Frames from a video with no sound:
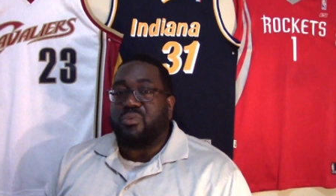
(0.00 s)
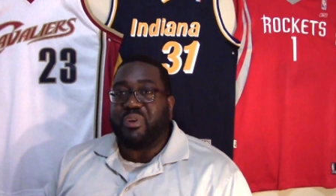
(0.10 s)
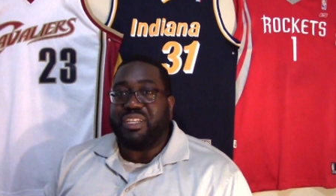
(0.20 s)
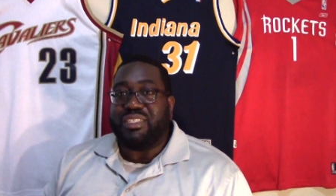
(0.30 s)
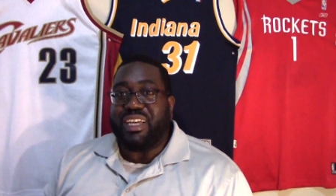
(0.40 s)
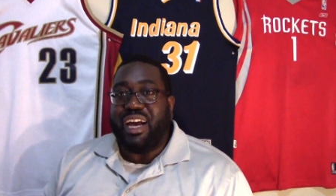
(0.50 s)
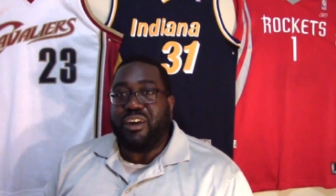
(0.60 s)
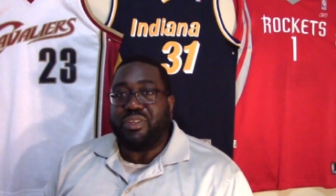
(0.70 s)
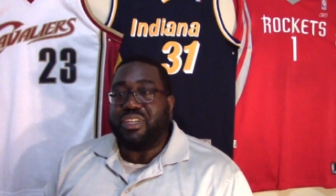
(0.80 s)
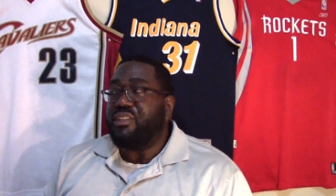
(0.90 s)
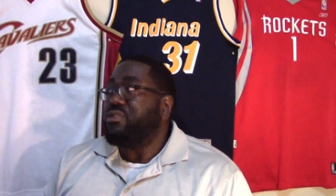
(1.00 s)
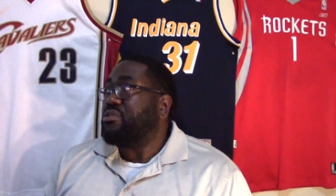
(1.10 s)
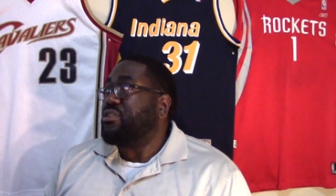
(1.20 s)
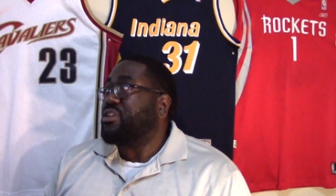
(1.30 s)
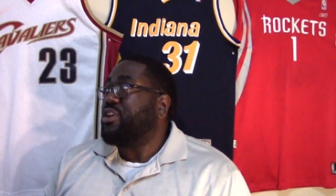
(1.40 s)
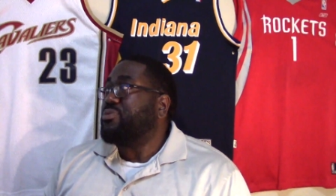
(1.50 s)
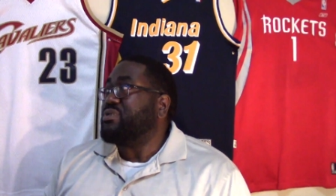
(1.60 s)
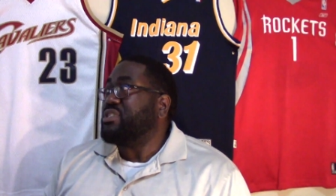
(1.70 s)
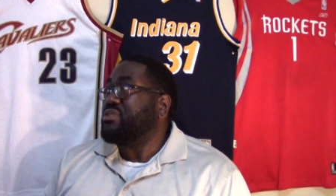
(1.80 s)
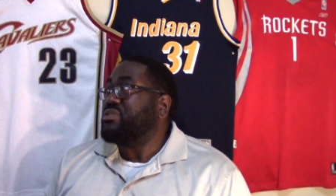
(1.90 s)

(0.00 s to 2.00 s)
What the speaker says: went downhill a couple years